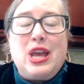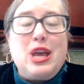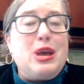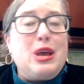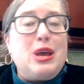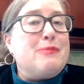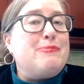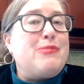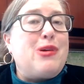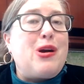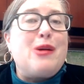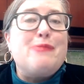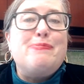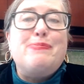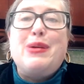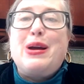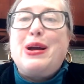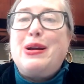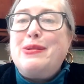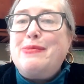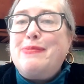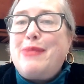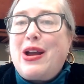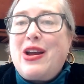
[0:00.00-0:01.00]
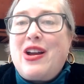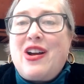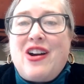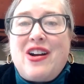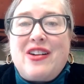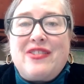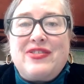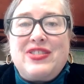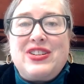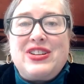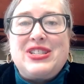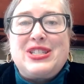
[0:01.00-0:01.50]
Pop by my
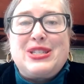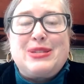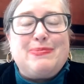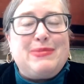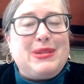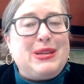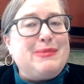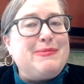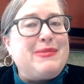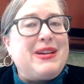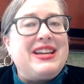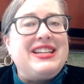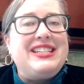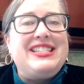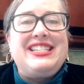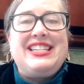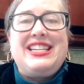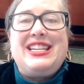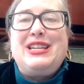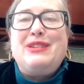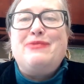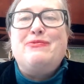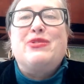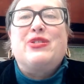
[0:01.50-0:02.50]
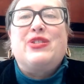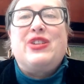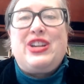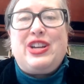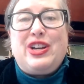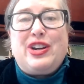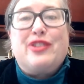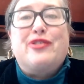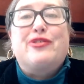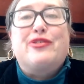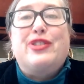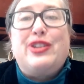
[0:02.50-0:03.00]
office, meet my team, we're here
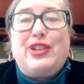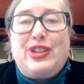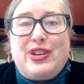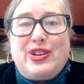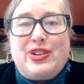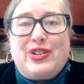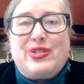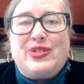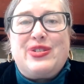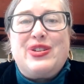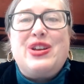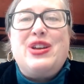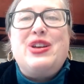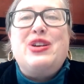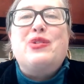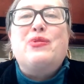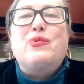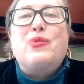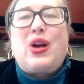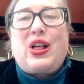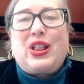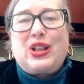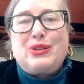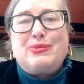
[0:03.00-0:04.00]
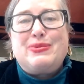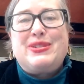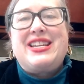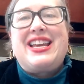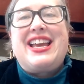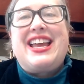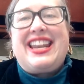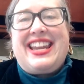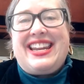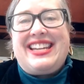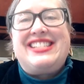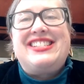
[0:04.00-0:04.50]
for you. Welcome to
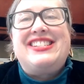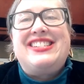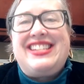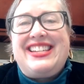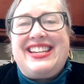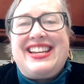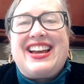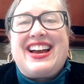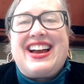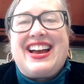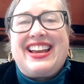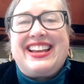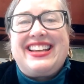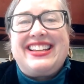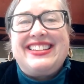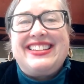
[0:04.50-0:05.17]
NHTI.